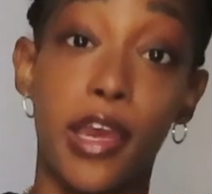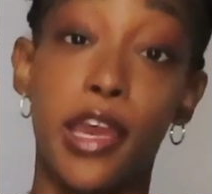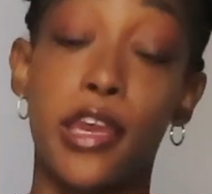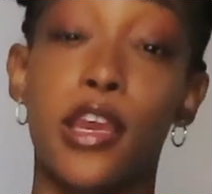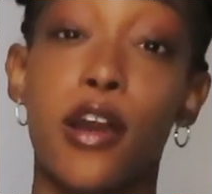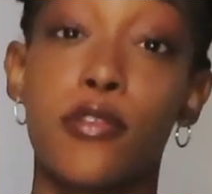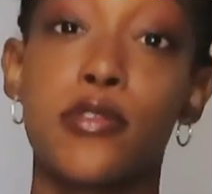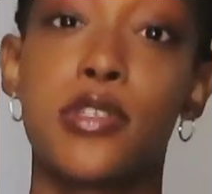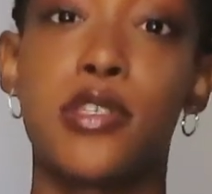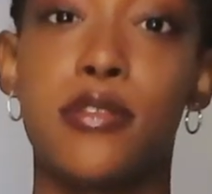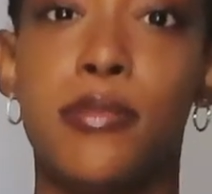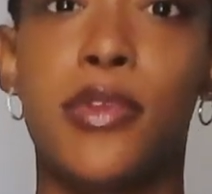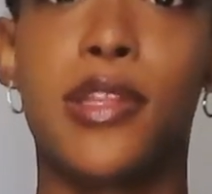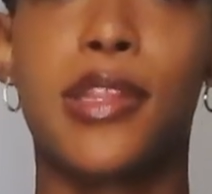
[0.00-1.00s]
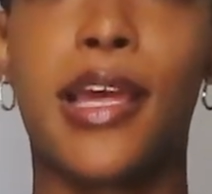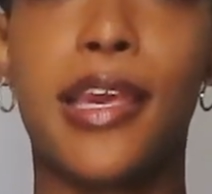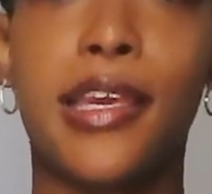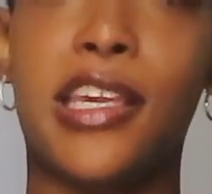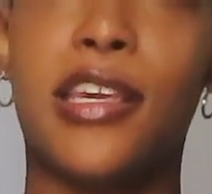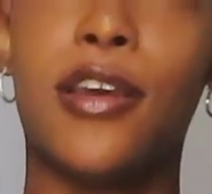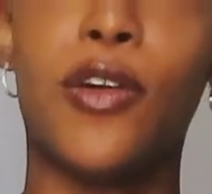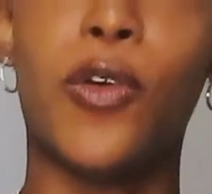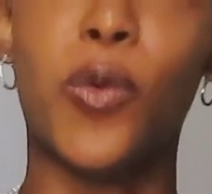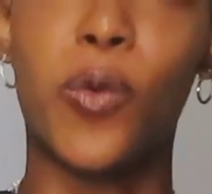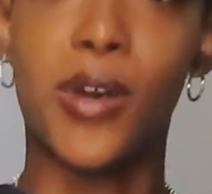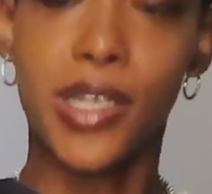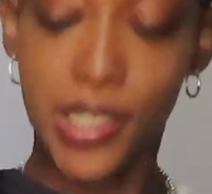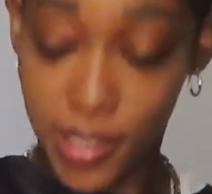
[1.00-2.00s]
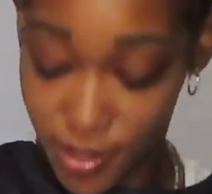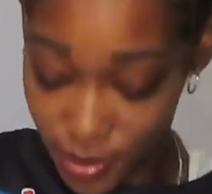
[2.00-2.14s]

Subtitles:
And y'all will see, like, yo, what?